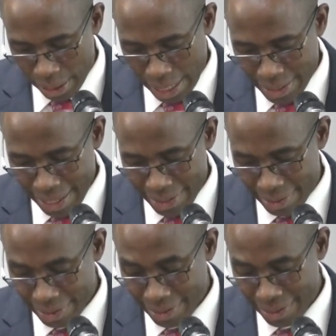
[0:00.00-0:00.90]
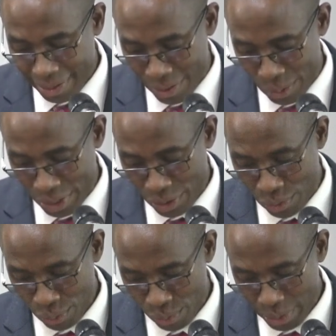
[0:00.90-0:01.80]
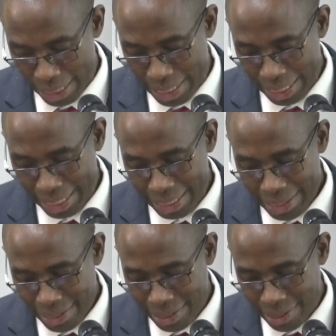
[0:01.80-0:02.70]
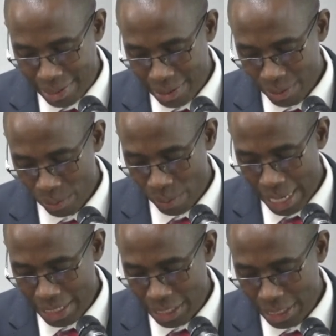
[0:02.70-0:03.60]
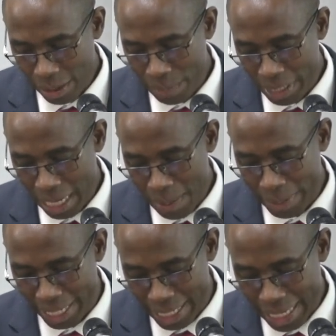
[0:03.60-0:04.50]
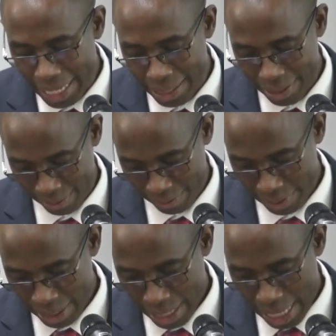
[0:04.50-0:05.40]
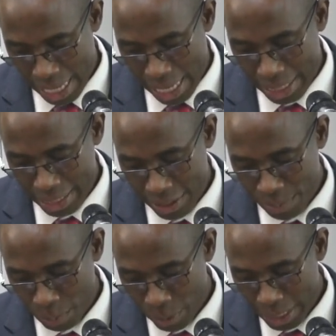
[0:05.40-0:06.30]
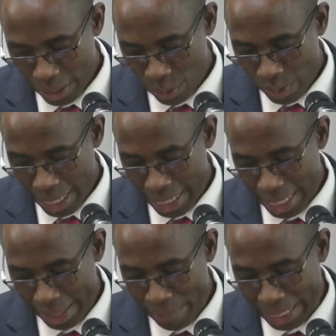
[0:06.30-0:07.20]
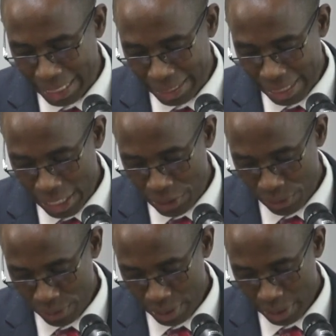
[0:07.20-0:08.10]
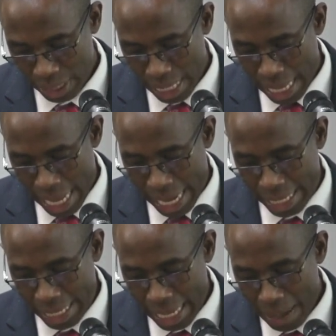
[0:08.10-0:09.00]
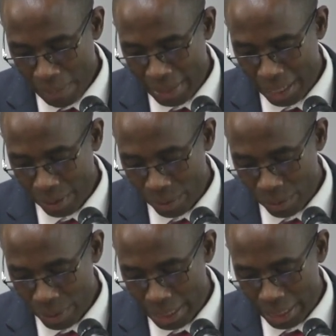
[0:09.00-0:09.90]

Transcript: Isaiah 60:22, the least one shall become a clan, and the smallest one a mighty nation. I am the Lord.